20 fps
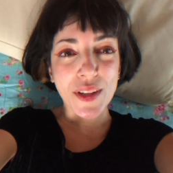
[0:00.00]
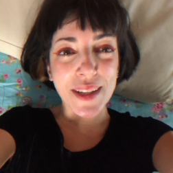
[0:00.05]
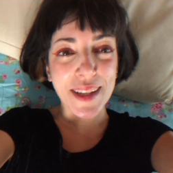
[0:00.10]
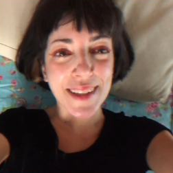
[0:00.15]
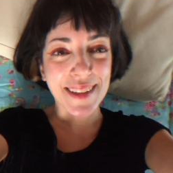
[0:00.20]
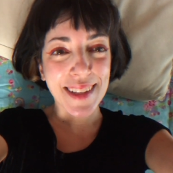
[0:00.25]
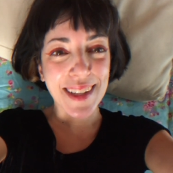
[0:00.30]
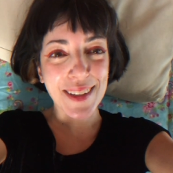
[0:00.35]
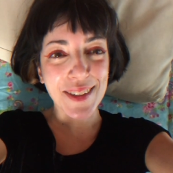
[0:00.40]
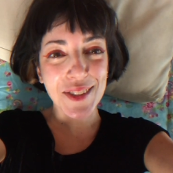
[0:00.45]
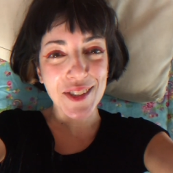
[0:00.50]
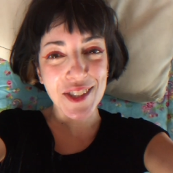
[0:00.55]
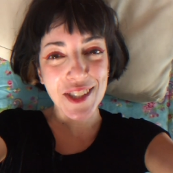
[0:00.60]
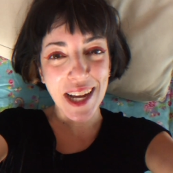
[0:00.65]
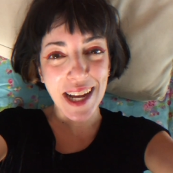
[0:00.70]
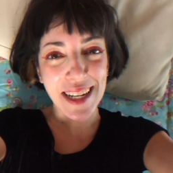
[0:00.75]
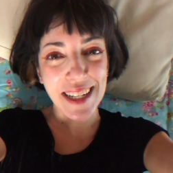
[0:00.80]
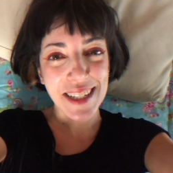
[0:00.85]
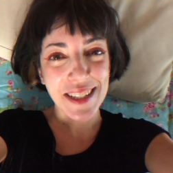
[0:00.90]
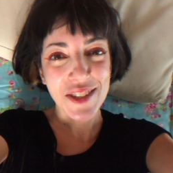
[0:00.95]
the second
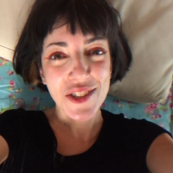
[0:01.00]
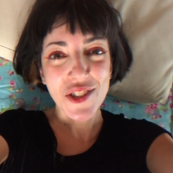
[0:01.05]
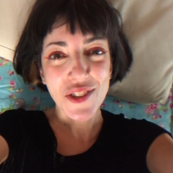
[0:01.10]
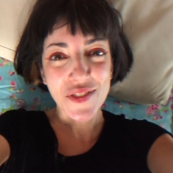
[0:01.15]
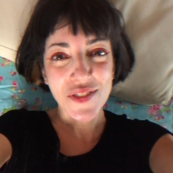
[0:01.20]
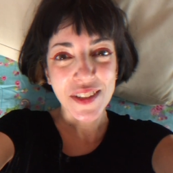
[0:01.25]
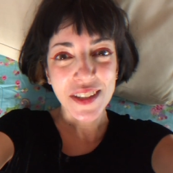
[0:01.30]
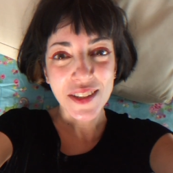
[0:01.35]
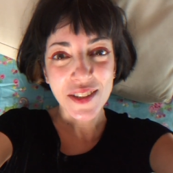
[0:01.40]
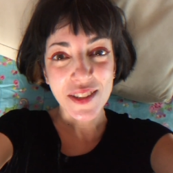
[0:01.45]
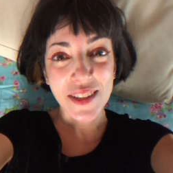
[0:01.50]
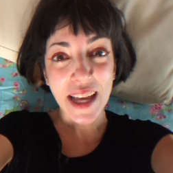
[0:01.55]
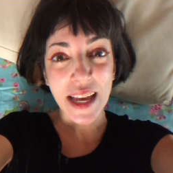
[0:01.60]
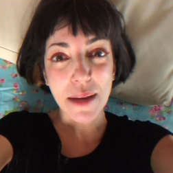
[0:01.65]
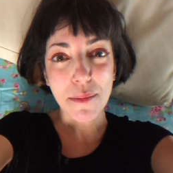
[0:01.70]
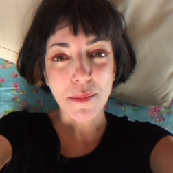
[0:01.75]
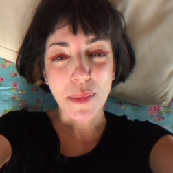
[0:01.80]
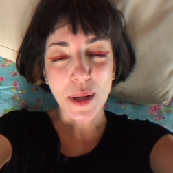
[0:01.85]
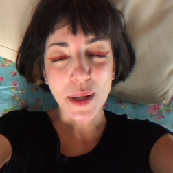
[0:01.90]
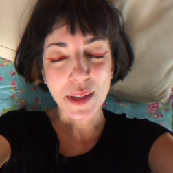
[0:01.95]
challenge of this day
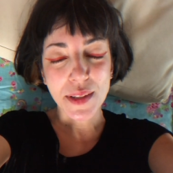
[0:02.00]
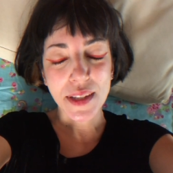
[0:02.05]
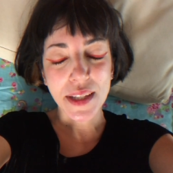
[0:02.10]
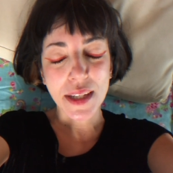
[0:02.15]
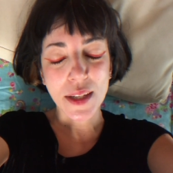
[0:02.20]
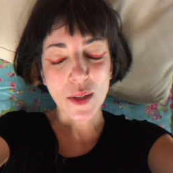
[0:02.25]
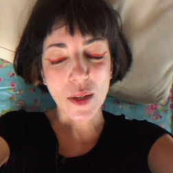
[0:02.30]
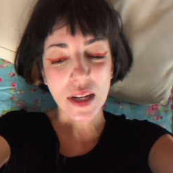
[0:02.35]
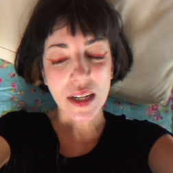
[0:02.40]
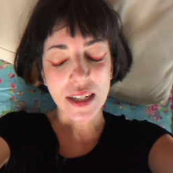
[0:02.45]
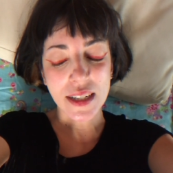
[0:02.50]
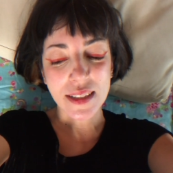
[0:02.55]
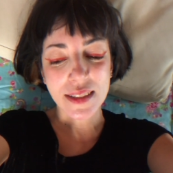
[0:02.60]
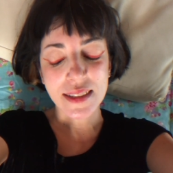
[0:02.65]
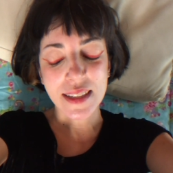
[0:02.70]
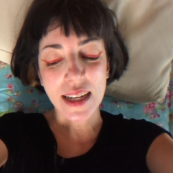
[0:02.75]
in particular is